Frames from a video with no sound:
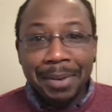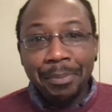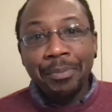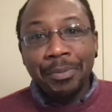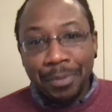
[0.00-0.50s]

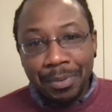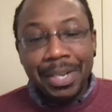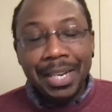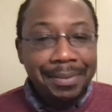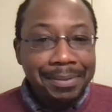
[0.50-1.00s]
in
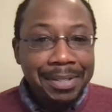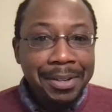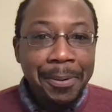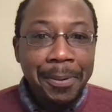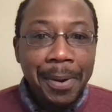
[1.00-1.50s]
yeah,
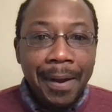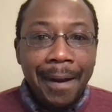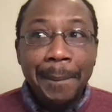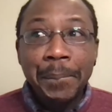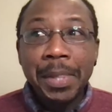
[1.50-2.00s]
so
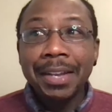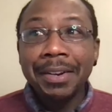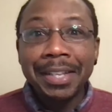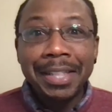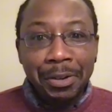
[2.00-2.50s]

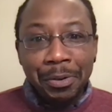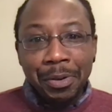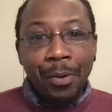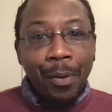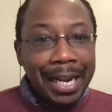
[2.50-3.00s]
they do
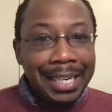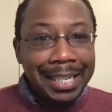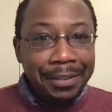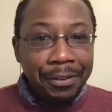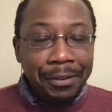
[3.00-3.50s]
quite
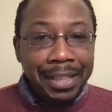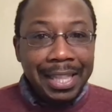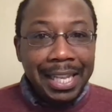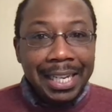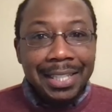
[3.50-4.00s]
different
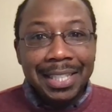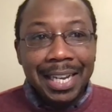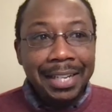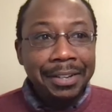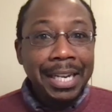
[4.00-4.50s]
things,
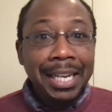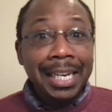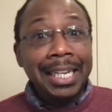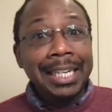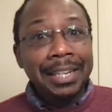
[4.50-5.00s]
and you can
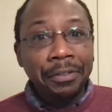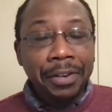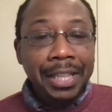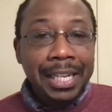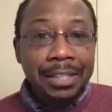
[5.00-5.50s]
glean
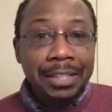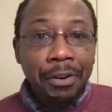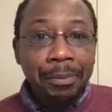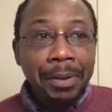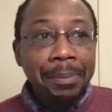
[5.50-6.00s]
different things
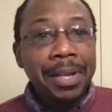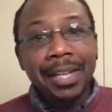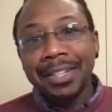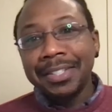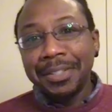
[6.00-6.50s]
from them.
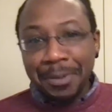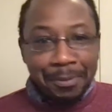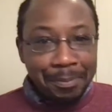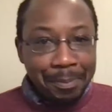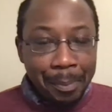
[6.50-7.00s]

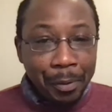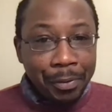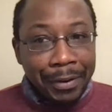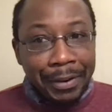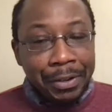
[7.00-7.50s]
So
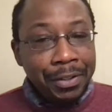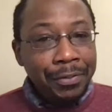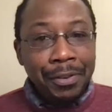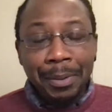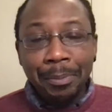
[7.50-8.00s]
both very
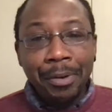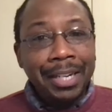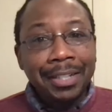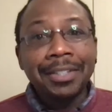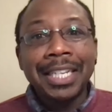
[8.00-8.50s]
useful and
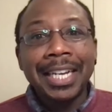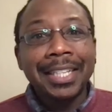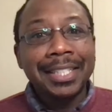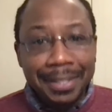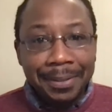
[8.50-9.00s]
practical
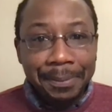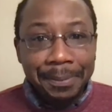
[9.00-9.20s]
tests.